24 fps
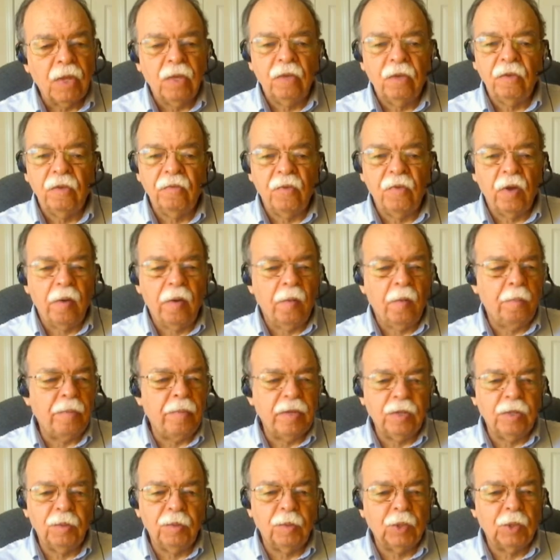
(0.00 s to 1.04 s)
You've all
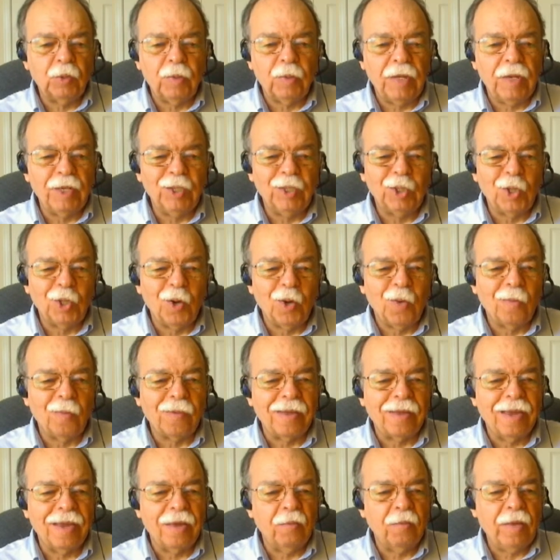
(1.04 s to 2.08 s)
been to a trade show,
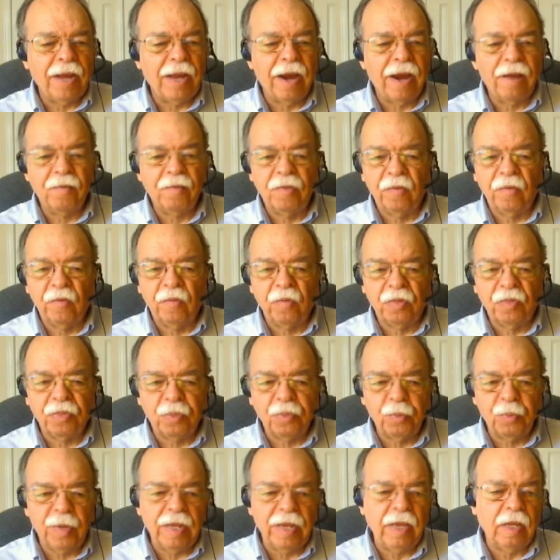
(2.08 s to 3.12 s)
and we have the
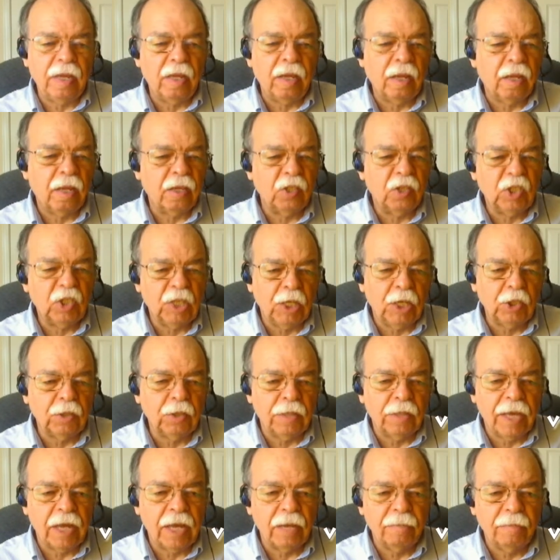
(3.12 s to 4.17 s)
three essential
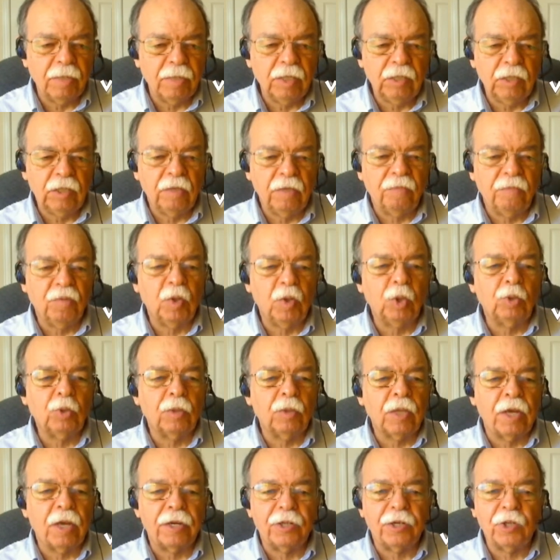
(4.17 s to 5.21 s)
elements a virtual
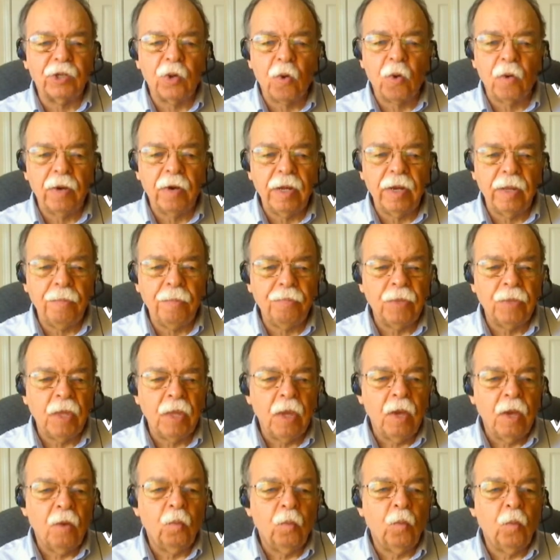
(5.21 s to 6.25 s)
auditorium
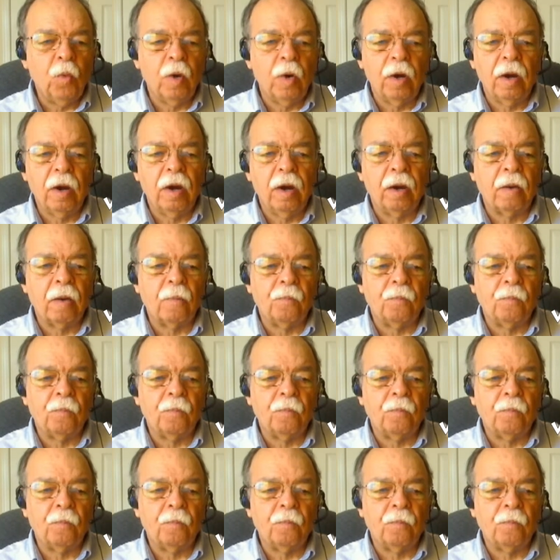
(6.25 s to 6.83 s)
where